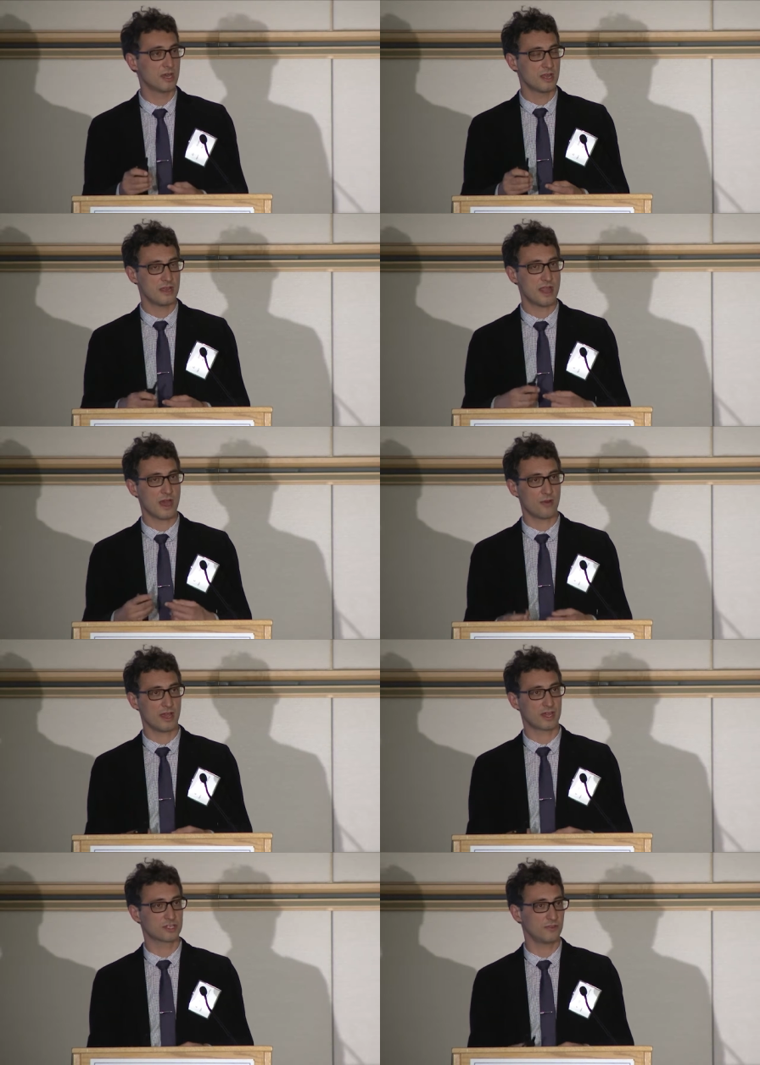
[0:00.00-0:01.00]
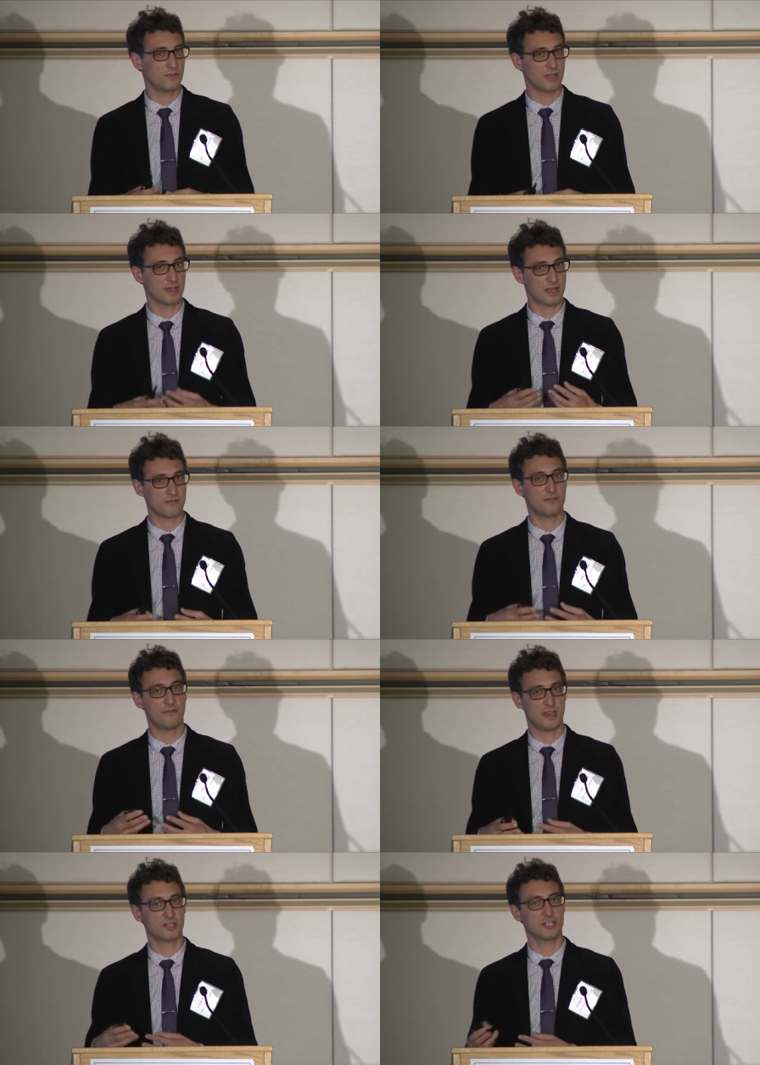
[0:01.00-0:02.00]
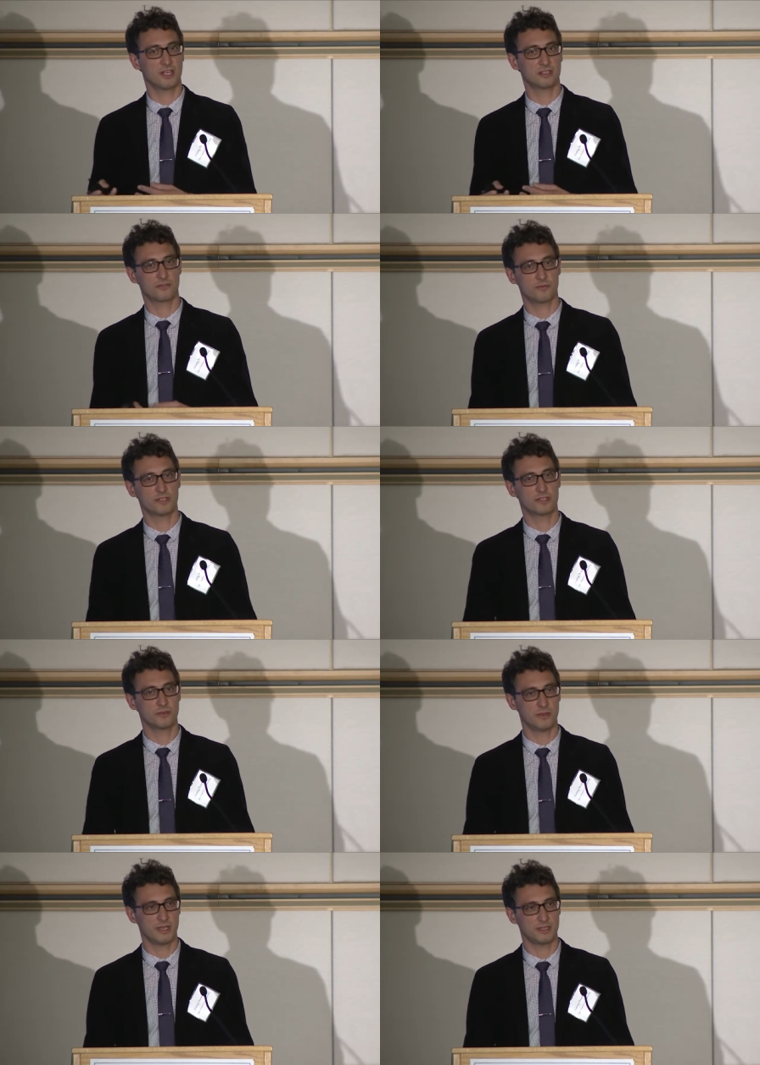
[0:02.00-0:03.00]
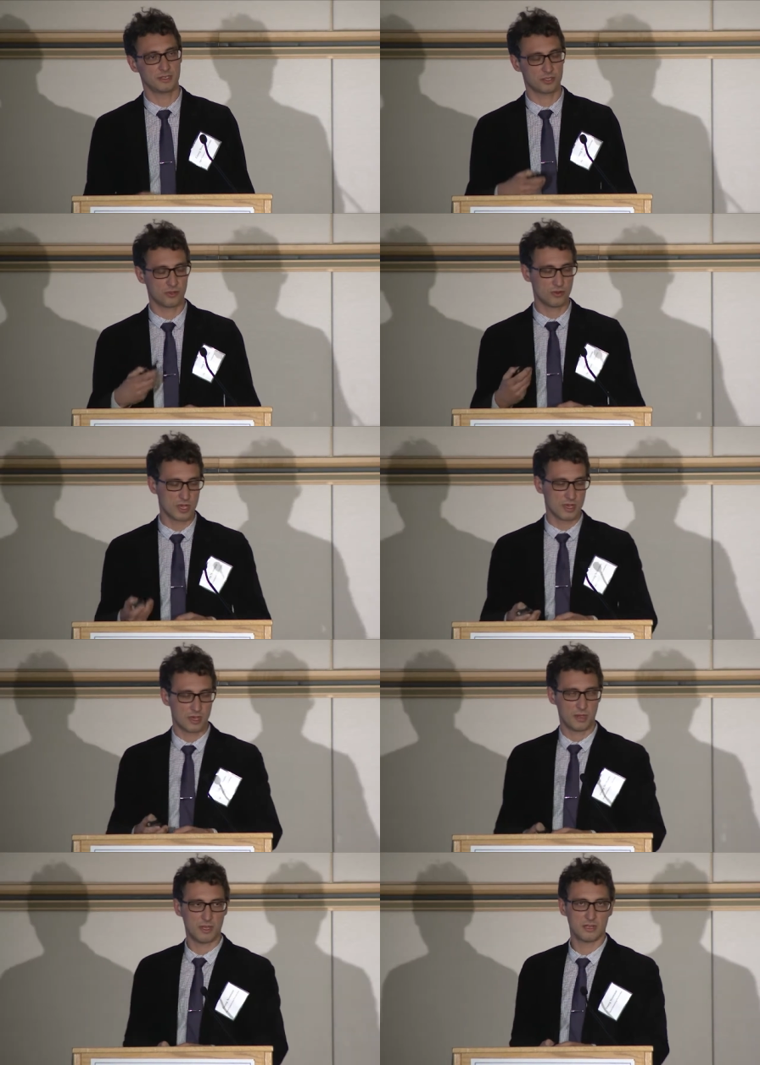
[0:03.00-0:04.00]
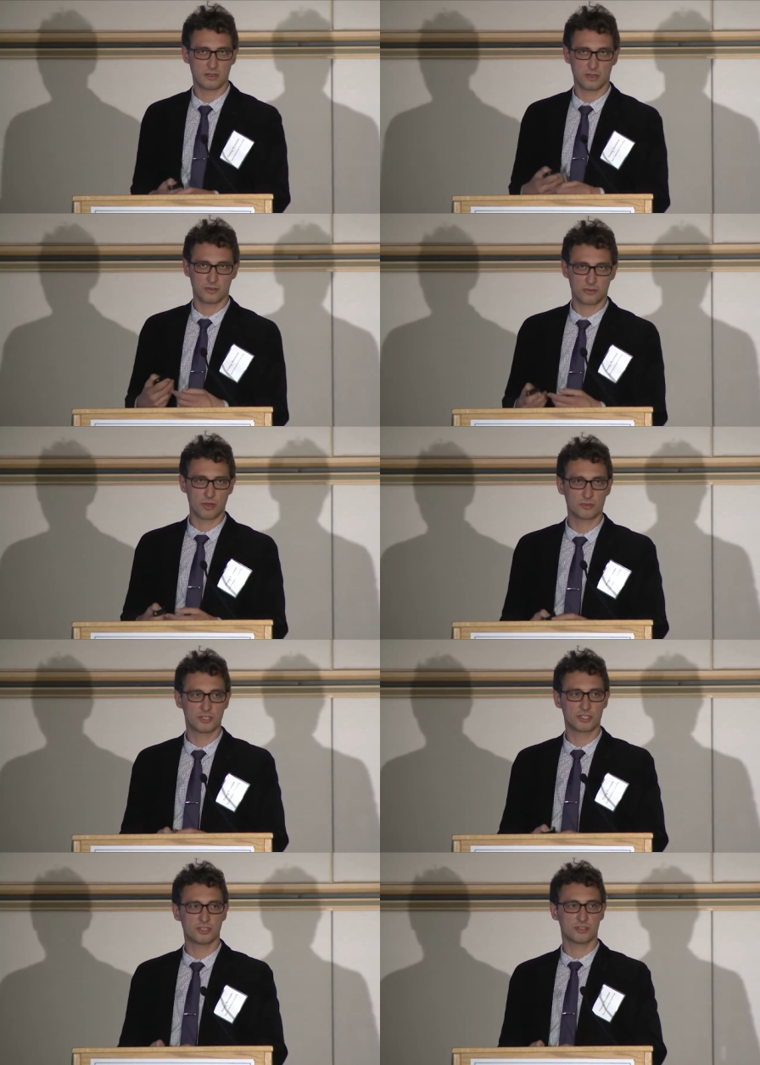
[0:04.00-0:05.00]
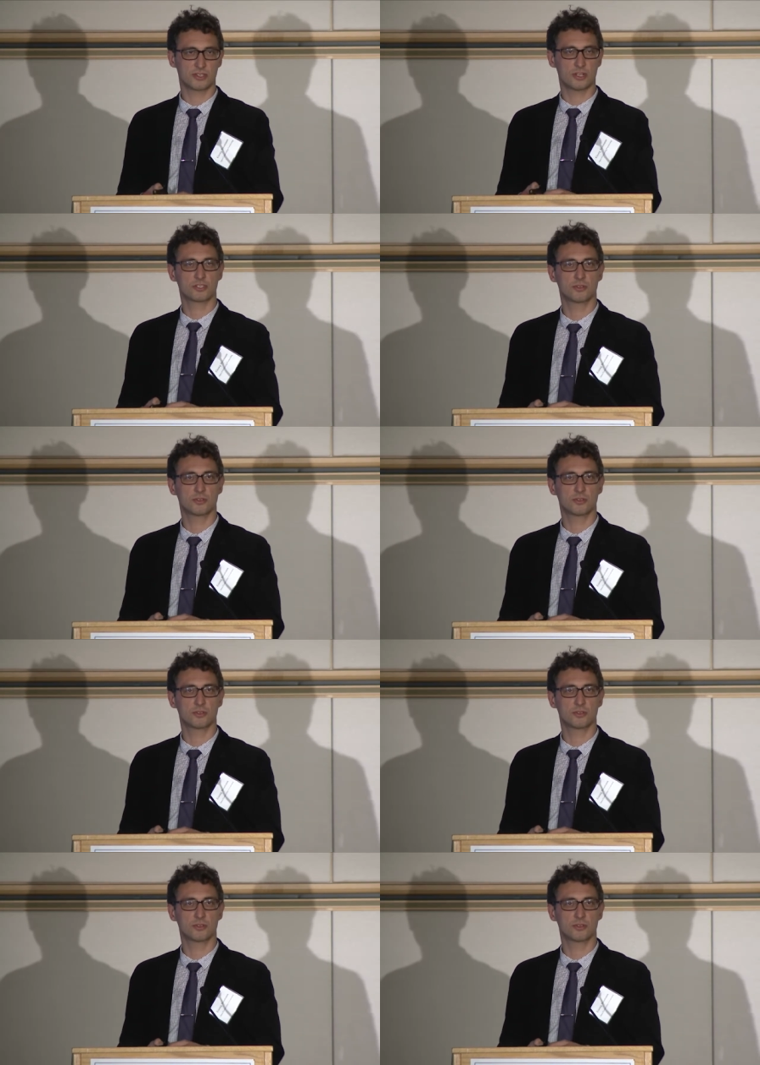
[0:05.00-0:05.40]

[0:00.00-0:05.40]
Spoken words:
now I actually feel like I have a fair chance of participating. So, I mean, the corruption issue is not so